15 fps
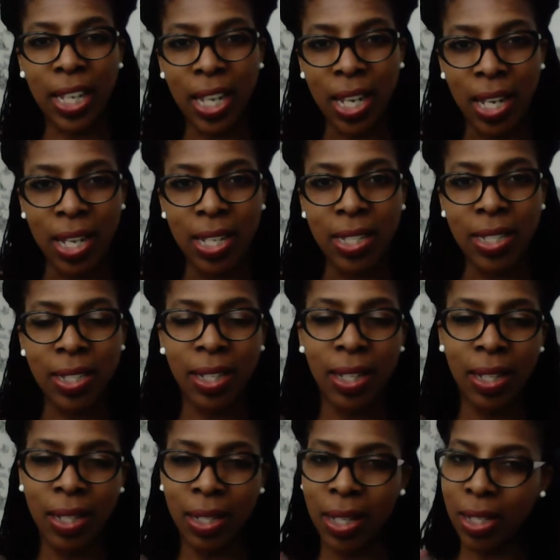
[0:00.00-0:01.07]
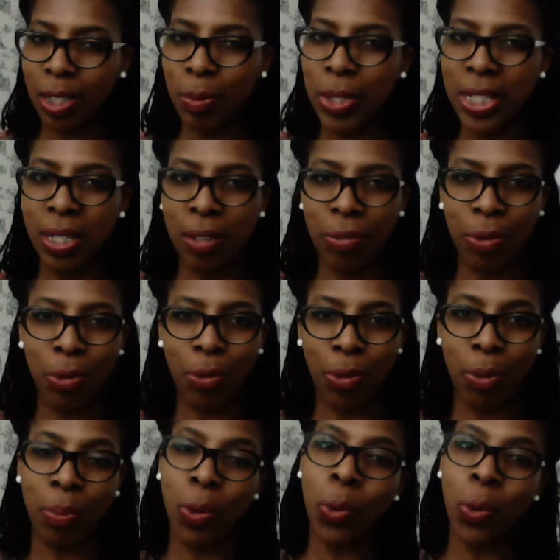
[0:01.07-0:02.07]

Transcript: is a little bit different from